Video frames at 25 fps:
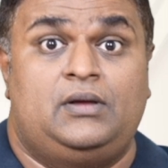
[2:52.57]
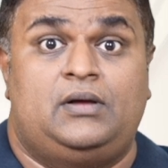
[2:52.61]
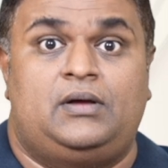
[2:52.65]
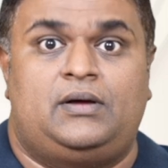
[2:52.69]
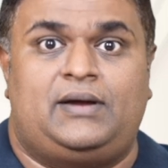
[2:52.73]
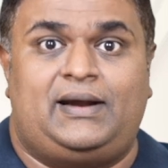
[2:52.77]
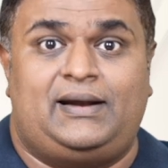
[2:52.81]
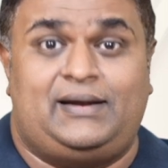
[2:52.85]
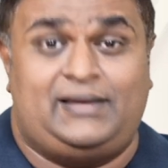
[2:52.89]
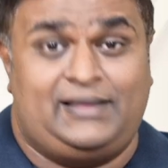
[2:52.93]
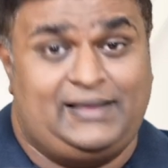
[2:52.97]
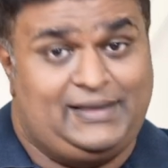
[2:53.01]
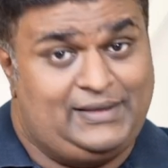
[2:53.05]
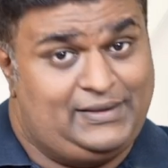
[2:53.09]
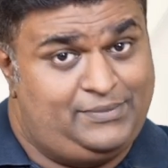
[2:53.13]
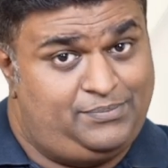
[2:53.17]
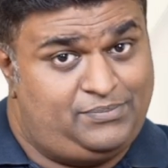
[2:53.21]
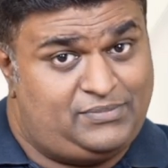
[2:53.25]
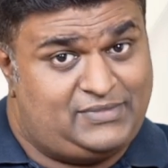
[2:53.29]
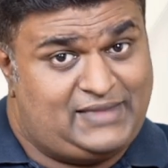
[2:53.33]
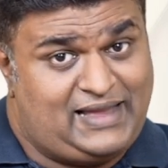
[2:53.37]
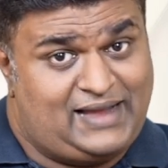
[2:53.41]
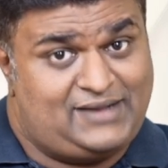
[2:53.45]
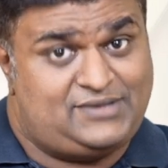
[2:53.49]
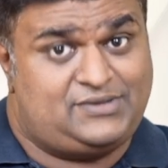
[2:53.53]
right?
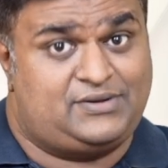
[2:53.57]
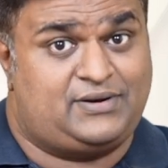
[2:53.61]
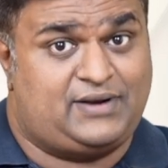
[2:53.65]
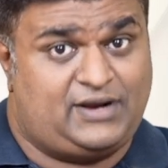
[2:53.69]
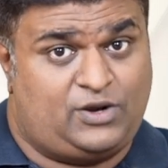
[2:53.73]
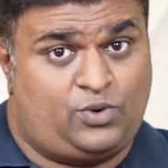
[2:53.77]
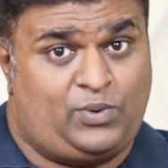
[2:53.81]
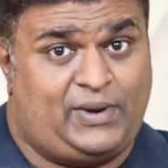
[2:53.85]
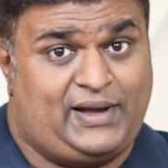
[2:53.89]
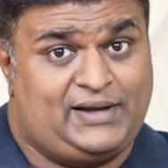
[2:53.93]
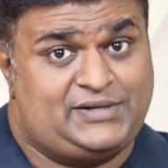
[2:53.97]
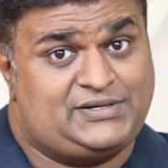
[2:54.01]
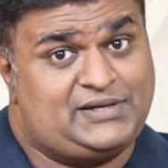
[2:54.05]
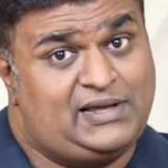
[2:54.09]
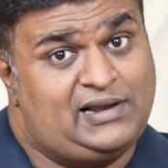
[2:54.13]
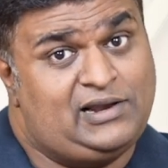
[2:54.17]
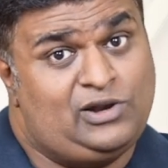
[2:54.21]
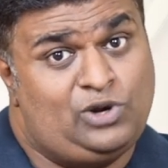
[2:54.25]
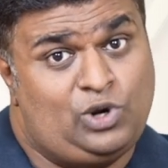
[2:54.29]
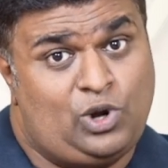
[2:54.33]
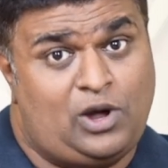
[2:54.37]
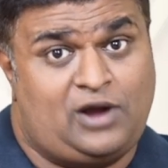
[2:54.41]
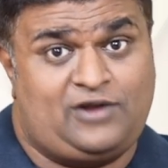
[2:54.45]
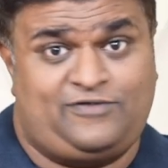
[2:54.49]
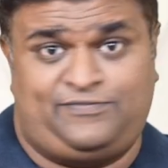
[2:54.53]
That requires a
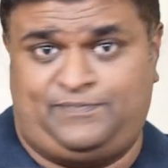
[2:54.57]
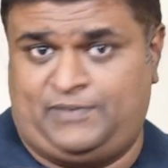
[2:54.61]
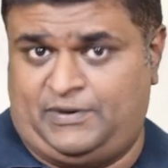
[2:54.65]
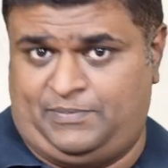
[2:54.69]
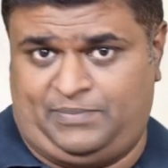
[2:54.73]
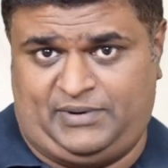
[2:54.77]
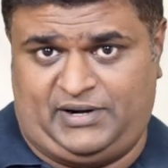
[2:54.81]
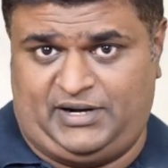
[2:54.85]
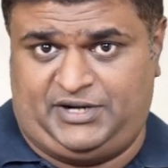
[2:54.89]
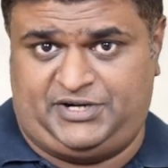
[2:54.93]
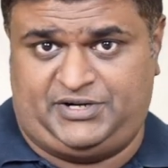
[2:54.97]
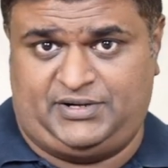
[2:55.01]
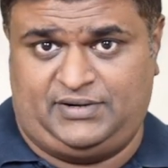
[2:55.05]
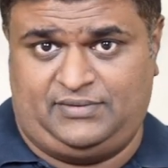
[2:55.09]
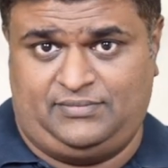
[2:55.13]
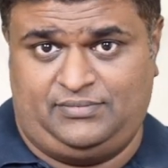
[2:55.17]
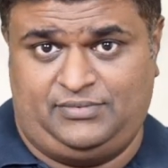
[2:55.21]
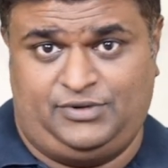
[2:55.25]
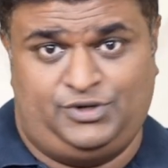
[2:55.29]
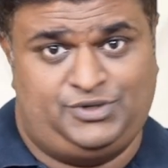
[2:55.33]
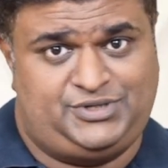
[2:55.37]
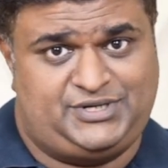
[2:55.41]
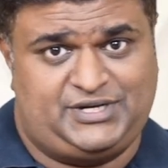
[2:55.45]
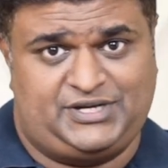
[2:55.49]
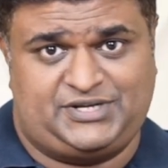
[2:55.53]
lot of preparation.
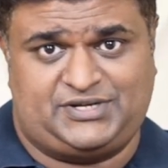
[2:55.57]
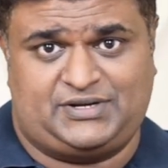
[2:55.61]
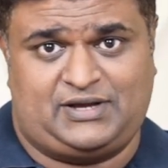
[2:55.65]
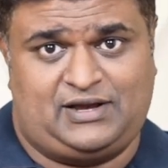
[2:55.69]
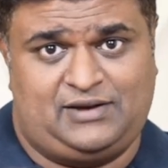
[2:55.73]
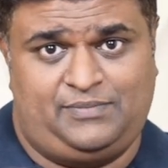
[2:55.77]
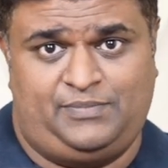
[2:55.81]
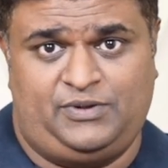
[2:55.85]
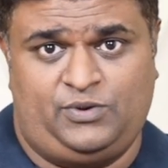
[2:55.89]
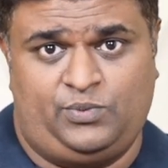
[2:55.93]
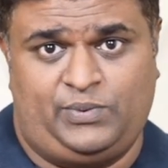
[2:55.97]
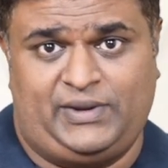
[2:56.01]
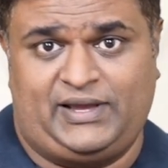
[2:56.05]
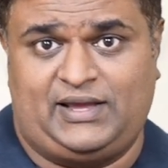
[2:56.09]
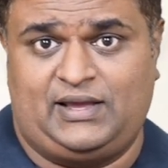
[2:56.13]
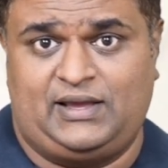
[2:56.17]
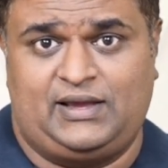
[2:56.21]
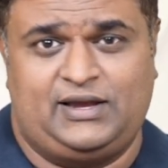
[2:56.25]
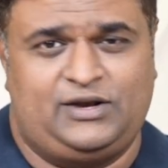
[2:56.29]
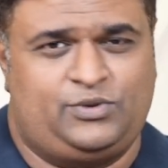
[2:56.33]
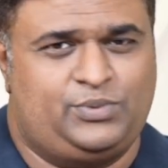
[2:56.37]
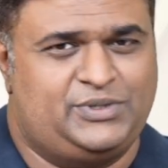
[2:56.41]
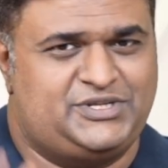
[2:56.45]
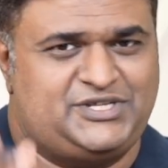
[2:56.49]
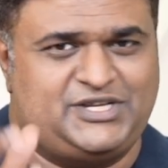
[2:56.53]
You just can't be winging
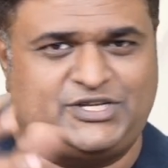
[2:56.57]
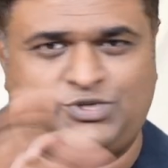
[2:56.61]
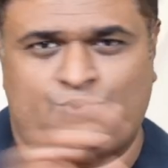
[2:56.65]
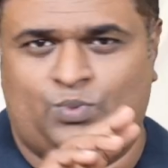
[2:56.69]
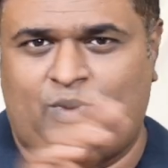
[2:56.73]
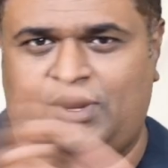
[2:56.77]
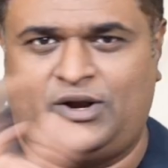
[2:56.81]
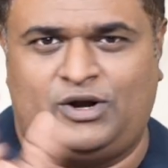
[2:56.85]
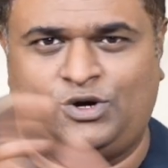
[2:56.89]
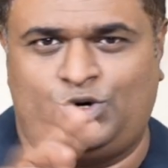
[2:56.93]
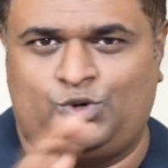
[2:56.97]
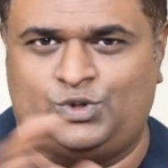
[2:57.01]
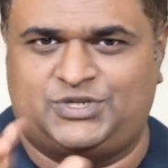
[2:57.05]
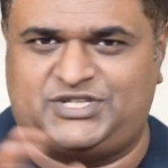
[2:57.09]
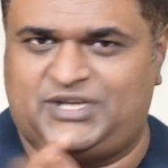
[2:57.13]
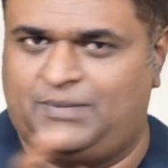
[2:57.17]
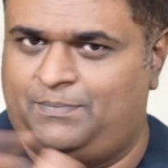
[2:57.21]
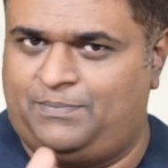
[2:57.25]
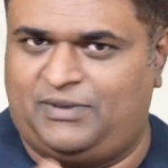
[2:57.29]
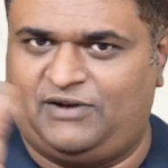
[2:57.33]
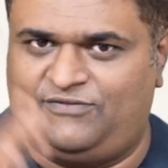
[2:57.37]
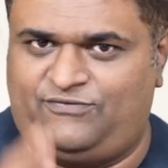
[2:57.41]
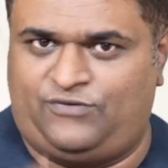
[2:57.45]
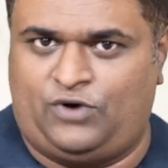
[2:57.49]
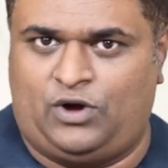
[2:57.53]
it with just one or two
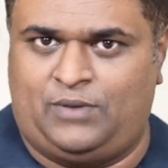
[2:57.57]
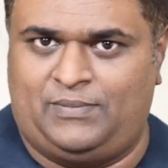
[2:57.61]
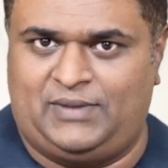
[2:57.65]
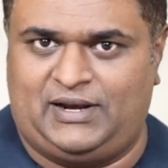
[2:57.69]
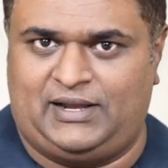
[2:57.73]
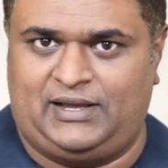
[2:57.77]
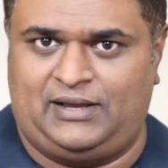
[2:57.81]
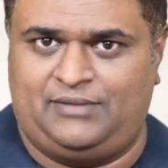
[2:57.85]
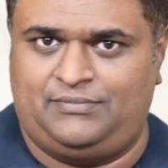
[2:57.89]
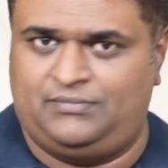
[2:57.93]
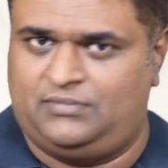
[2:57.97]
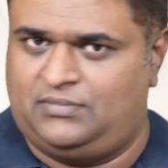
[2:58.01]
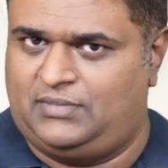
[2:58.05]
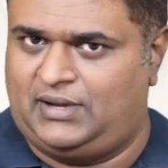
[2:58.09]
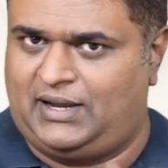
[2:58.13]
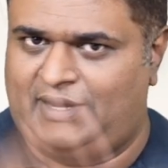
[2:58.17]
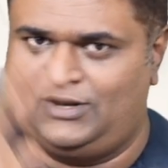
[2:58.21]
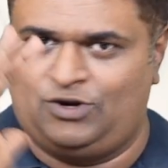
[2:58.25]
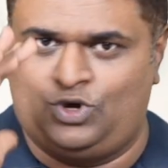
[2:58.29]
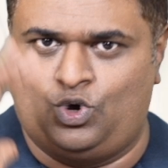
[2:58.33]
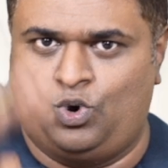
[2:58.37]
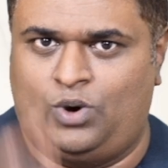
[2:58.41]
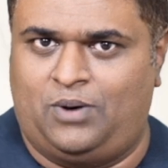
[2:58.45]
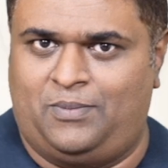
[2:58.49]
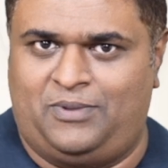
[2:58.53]
simple formulae
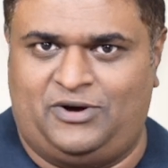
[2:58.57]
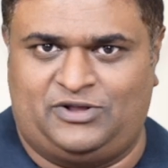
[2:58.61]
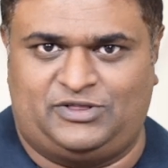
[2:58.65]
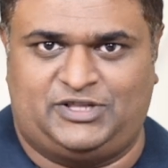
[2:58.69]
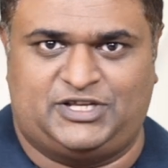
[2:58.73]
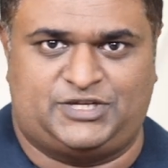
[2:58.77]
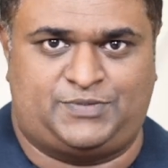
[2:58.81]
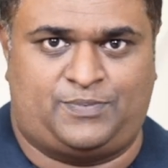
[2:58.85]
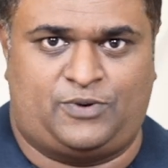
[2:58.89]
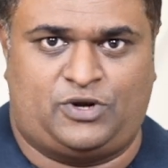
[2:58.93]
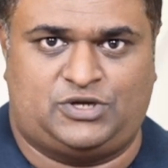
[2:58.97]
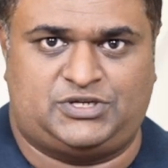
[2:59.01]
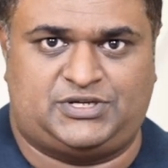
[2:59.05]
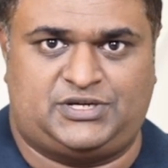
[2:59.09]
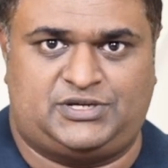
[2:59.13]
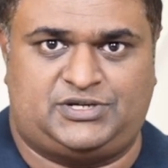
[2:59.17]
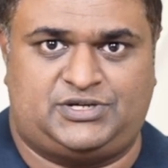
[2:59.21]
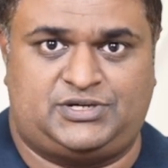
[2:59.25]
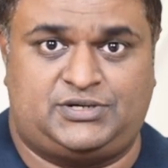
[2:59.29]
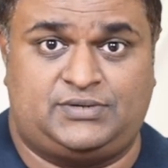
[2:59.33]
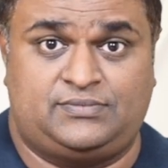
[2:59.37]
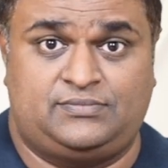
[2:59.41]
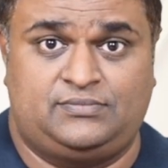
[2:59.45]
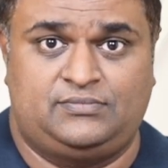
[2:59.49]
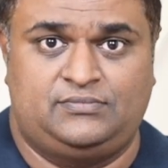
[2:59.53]
and go about this
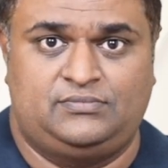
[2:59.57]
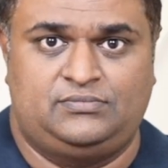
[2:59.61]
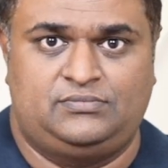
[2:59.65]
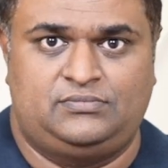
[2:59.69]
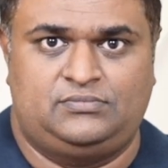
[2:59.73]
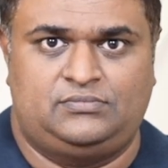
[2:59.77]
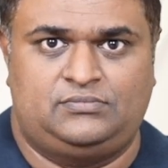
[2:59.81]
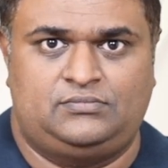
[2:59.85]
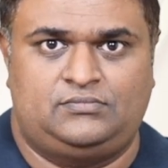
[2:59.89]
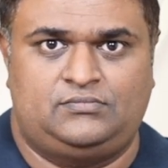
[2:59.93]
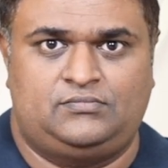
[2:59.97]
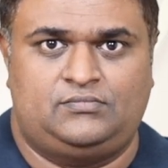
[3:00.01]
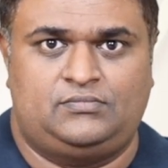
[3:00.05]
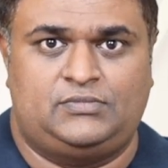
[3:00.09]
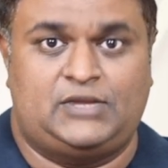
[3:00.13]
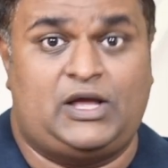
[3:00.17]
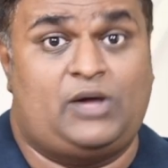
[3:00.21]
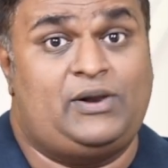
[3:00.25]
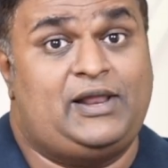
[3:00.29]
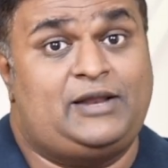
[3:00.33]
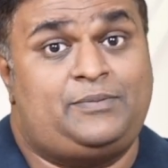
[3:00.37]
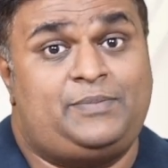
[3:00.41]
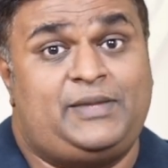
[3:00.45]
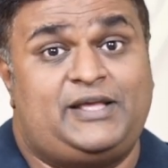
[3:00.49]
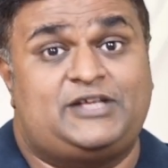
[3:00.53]
process. Now,
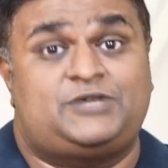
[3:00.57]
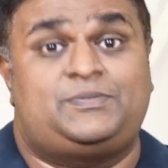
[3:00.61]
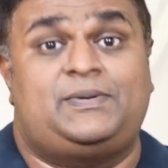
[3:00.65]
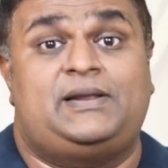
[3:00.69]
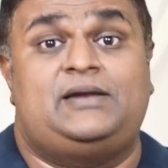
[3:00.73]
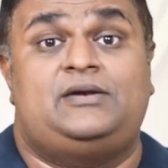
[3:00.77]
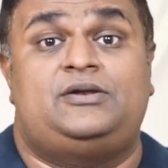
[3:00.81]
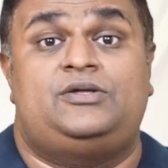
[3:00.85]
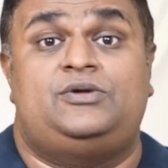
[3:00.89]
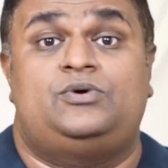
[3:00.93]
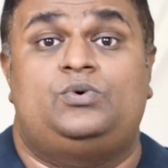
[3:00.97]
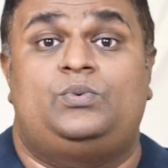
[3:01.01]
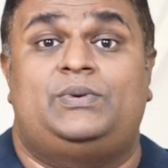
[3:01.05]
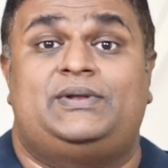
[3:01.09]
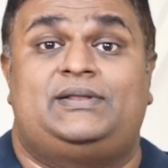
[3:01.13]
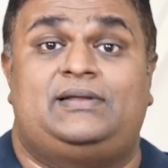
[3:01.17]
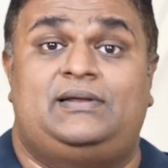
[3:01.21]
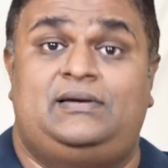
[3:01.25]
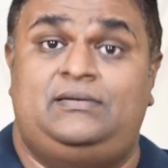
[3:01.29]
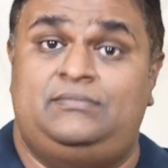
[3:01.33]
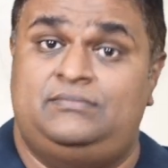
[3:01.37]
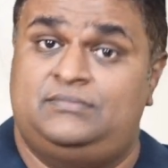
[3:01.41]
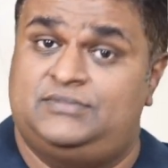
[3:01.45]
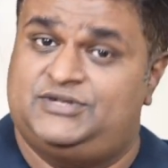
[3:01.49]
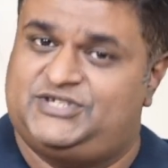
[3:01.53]
let me explain to you with
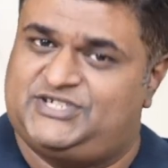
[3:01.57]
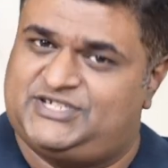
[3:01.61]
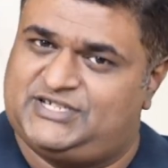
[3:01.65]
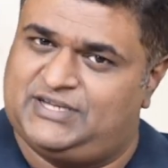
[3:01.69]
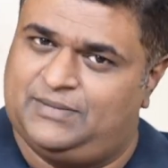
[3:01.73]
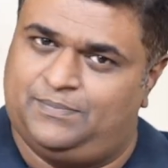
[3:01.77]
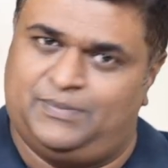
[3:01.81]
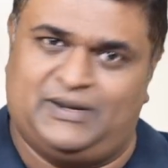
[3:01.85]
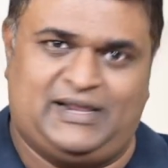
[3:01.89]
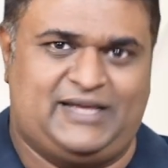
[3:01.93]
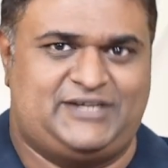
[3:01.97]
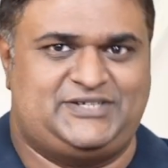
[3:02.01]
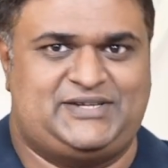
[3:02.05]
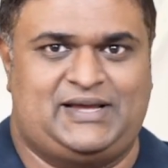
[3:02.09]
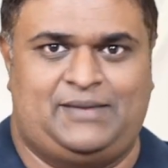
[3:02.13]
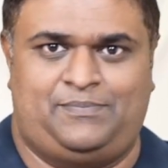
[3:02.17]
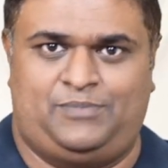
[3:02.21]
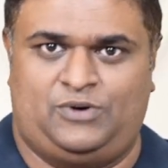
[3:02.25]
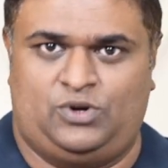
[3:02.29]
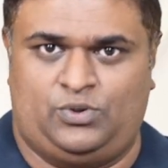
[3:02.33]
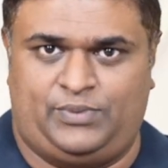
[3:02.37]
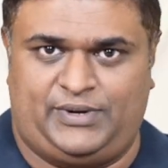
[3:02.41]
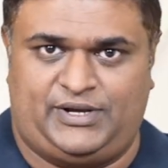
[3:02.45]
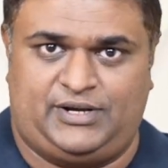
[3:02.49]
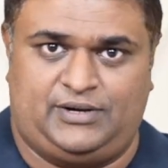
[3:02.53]
a simple
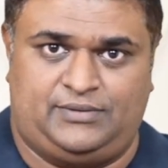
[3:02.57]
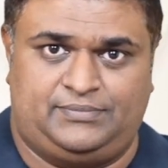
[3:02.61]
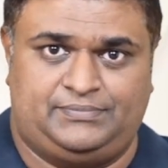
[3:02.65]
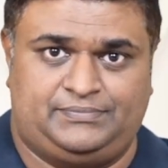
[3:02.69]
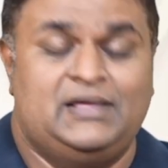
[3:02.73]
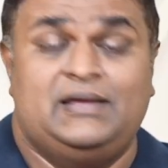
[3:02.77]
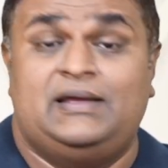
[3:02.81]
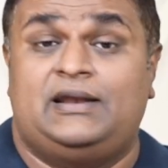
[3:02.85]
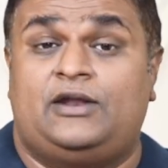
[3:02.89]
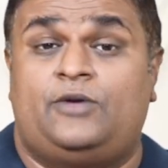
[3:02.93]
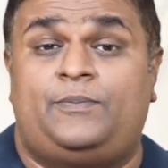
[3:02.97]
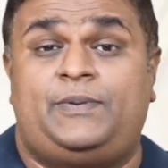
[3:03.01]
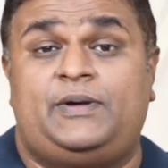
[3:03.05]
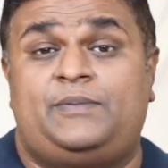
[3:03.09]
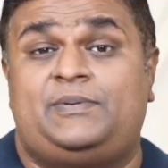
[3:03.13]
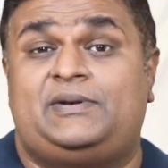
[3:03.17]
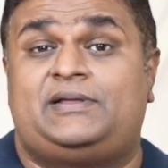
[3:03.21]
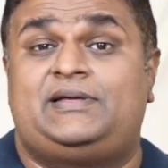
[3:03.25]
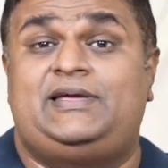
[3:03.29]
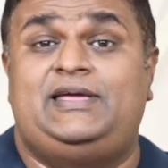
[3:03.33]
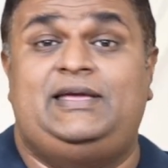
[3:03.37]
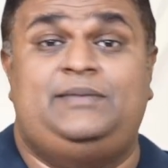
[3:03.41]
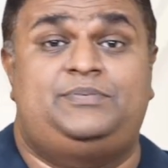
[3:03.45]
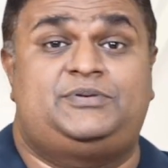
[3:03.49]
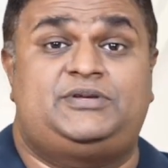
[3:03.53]
example over here. Now, people
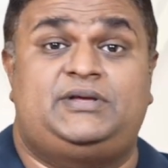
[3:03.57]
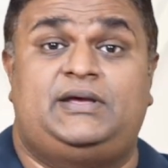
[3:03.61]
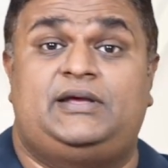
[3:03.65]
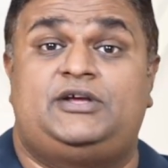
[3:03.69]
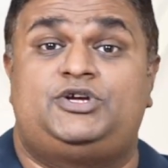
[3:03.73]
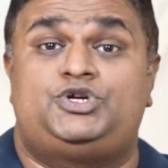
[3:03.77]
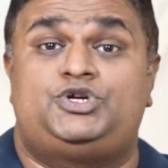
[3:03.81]
keep saying